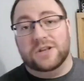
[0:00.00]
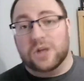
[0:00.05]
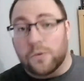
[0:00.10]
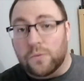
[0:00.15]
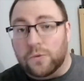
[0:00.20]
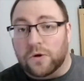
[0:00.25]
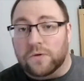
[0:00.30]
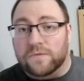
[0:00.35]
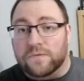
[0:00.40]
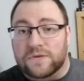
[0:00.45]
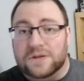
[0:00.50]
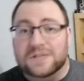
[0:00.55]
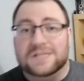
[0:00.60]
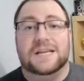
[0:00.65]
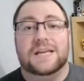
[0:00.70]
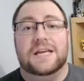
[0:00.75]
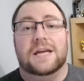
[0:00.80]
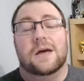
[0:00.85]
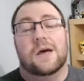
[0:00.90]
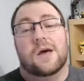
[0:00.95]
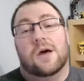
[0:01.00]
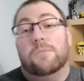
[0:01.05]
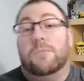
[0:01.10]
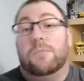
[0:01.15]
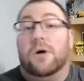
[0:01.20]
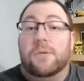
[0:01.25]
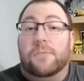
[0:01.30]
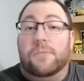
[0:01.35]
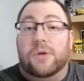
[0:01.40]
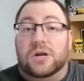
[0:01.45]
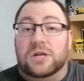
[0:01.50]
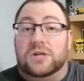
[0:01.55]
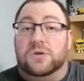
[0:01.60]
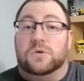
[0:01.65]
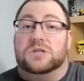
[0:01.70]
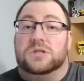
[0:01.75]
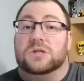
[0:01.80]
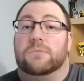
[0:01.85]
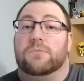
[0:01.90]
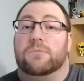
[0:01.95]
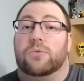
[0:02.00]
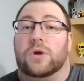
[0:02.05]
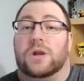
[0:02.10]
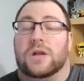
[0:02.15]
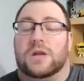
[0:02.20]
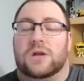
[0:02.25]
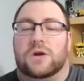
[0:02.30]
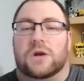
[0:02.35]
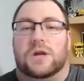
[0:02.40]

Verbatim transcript: I don't obviously, but I might do at some point.